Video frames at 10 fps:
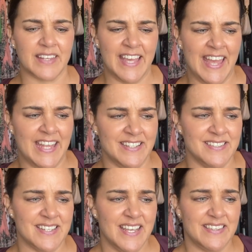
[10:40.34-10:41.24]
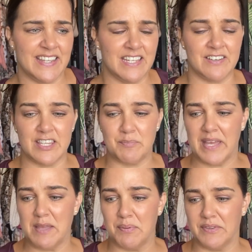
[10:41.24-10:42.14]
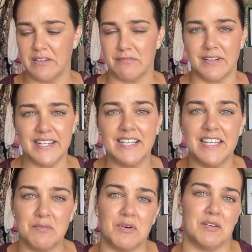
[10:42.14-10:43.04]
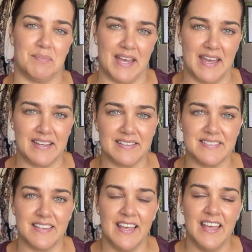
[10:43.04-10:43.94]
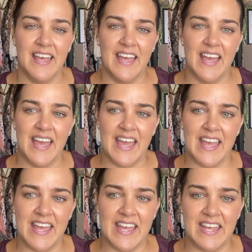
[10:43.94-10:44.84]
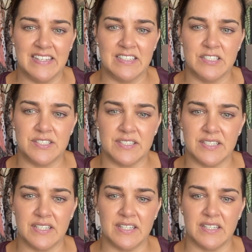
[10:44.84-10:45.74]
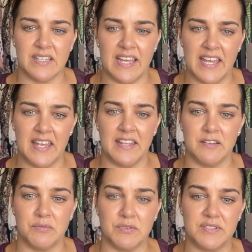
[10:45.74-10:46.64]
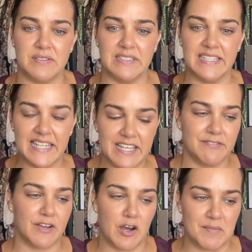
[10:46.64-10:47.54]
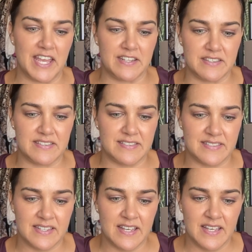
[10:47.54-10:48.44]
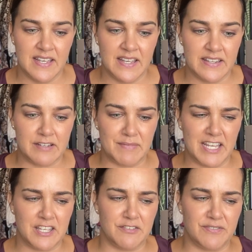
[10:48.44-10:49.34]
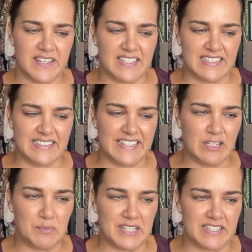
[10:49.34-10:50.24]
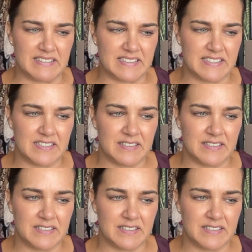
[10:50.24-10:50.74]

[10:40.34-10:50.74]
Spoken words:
And then there are the people that really want bags and will leave comments that make you feel a little bit,